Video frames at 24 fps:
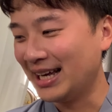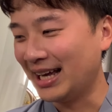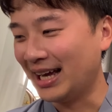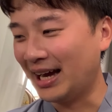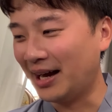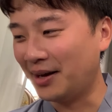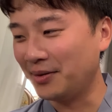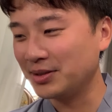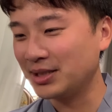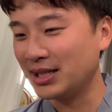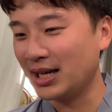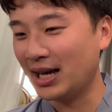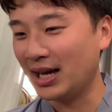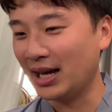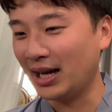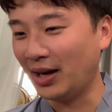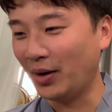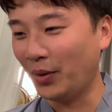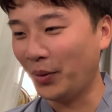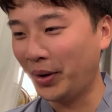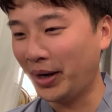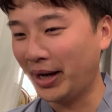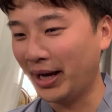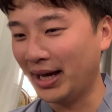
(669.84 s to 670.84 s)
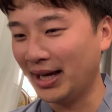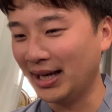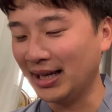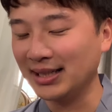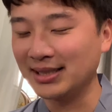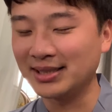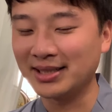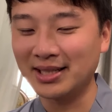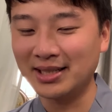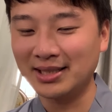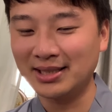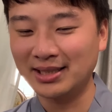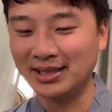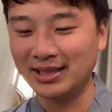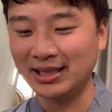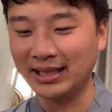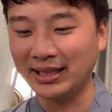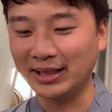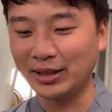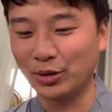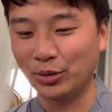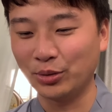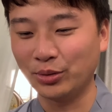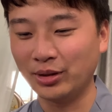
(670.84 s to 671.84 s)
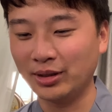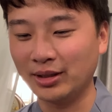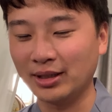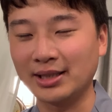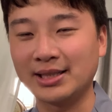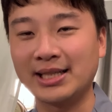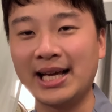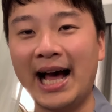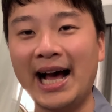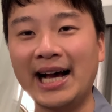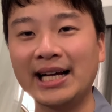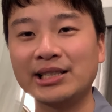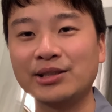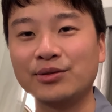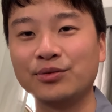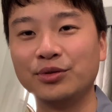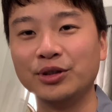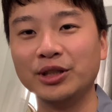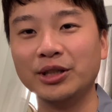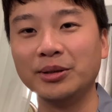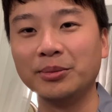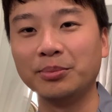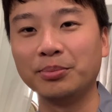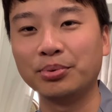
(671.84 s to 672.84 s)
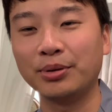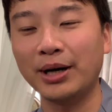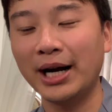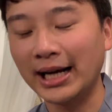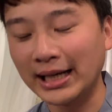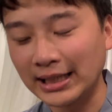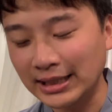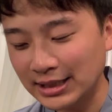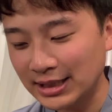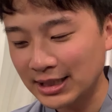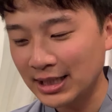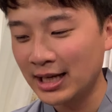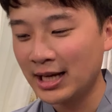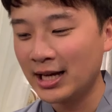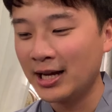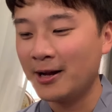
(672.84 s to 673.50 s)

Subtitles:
I was like, okay, is this including the tax-free price?